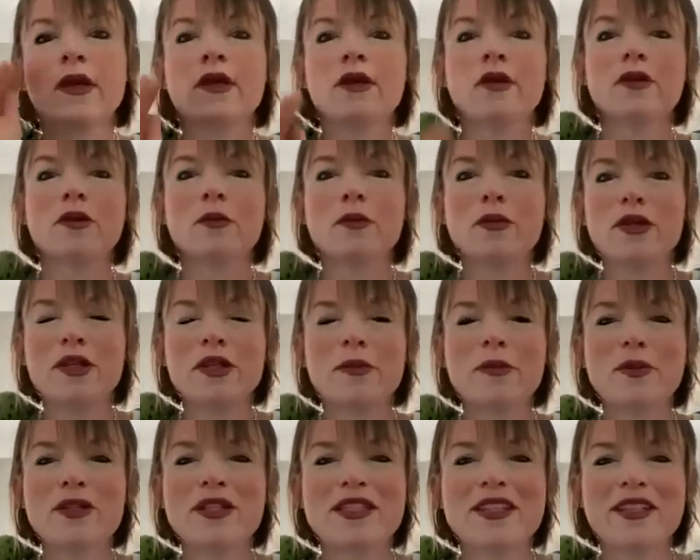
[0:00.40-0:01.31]
Good morning,
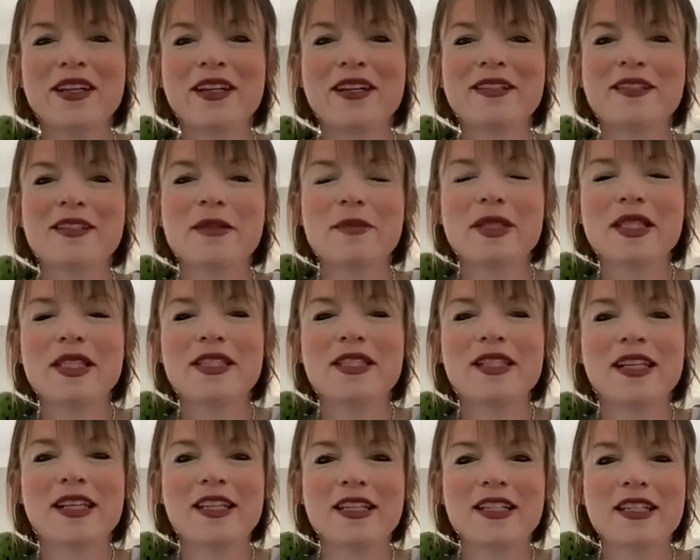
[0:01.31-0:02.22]
boys and girls. Mrs.
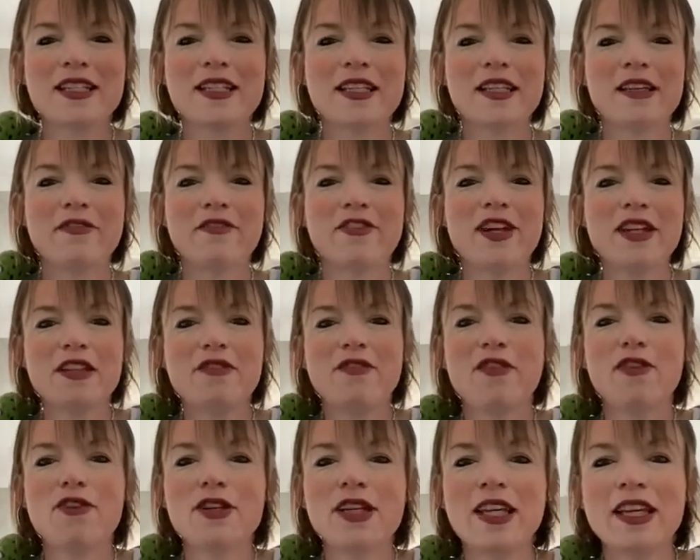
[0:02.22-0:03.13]
Glendinning and Freddie
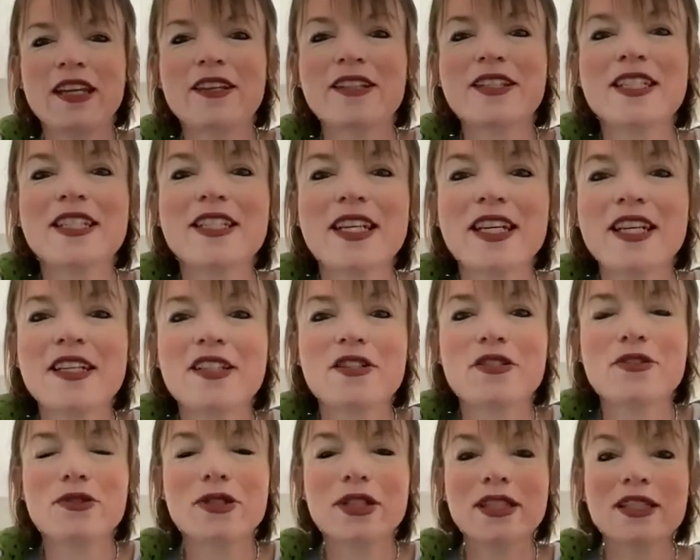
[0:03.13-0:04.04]
Frog here today to
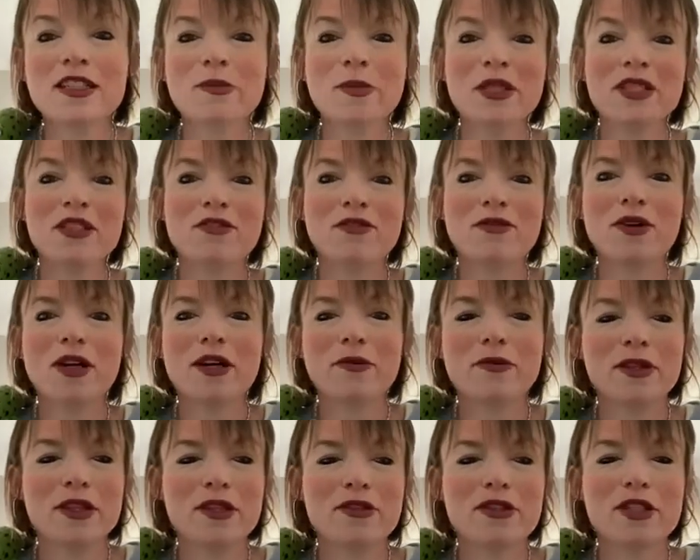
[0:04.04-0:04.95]
do a little bit of work
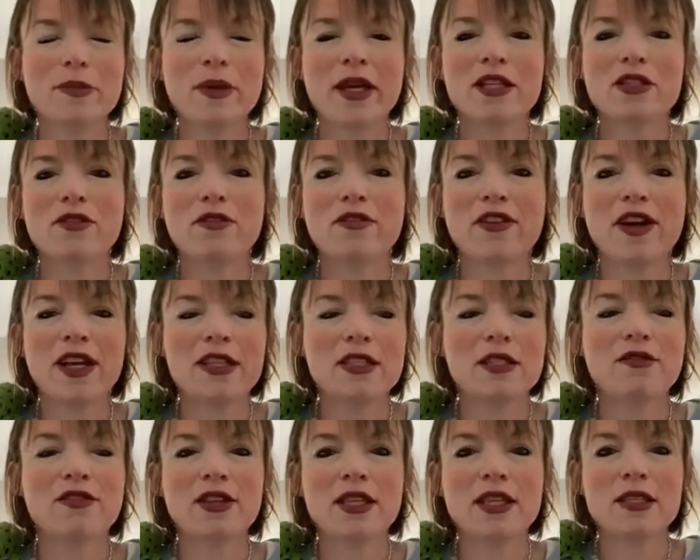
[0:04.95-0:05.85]
with your special
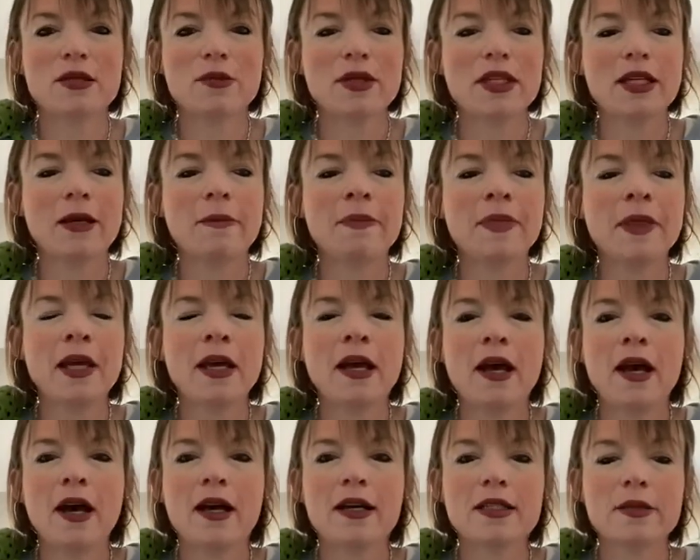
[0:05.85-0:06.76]
friends for this week.
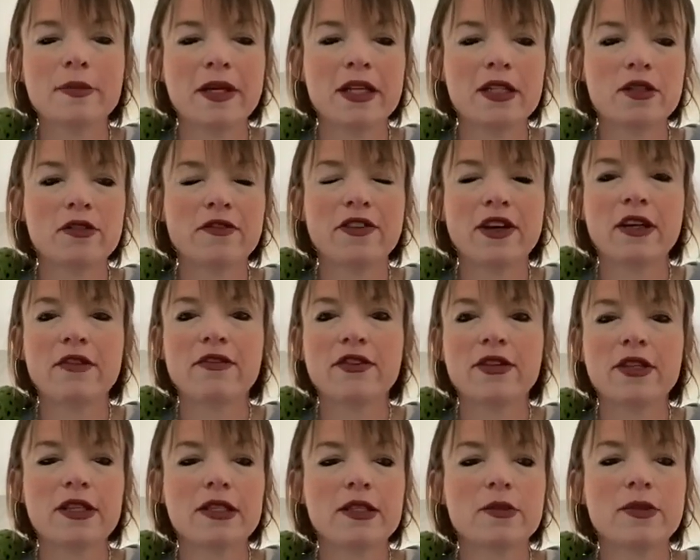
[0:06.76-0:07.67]
Our special friend for
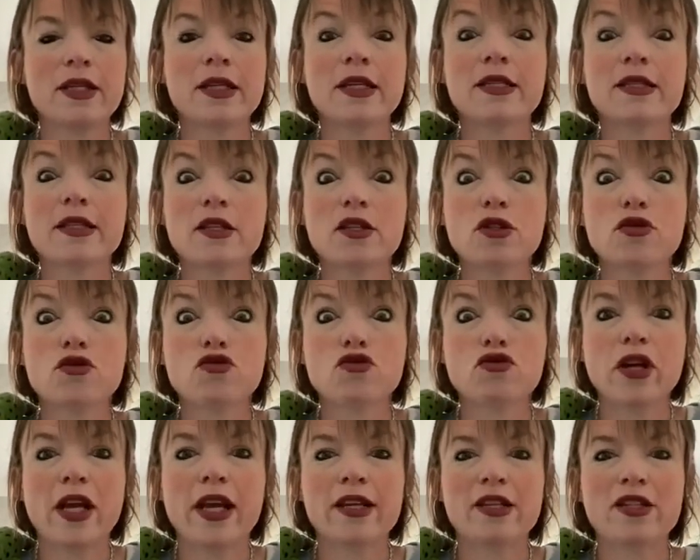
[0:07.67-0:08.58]
this week is a
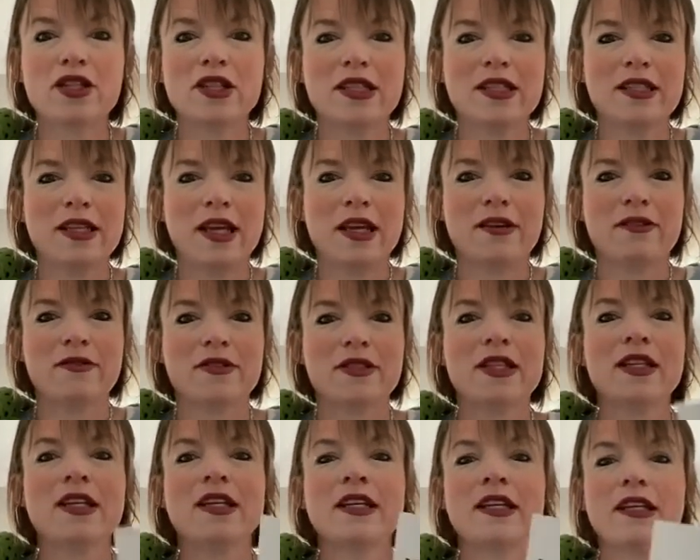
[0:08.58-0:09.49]
stretchy sound.
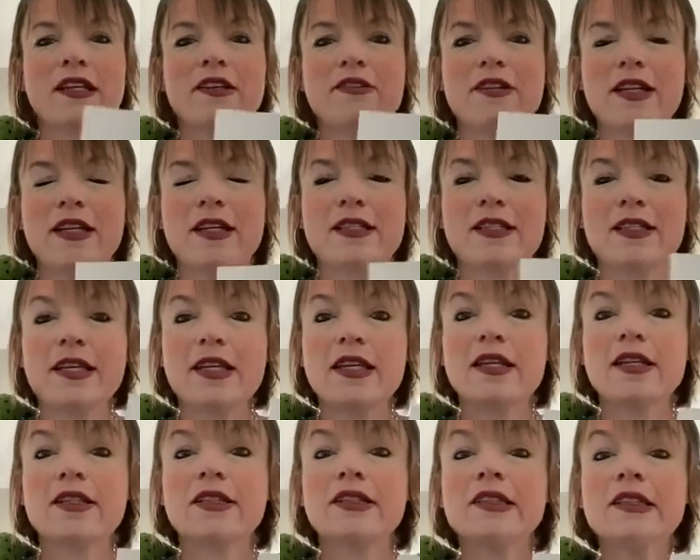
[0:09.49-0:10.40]
Here it is
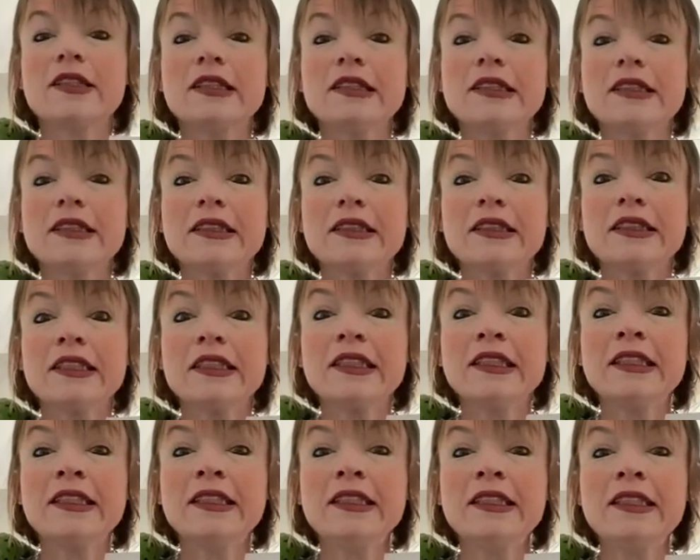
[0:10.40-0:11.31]
here.
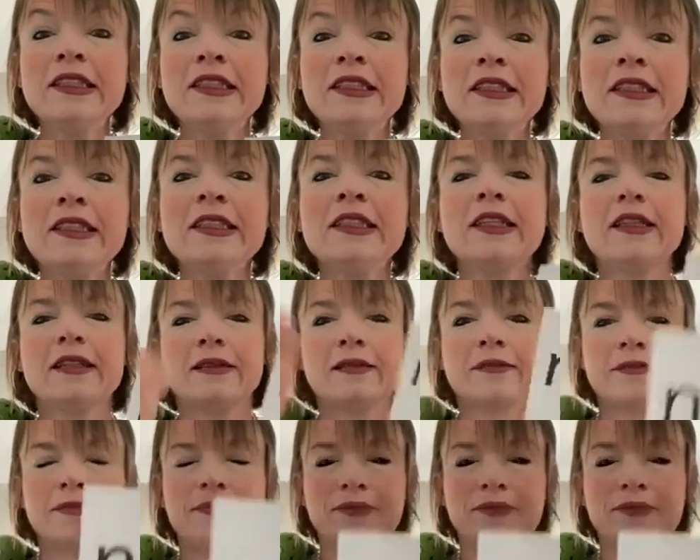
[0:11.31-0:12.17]
Ng.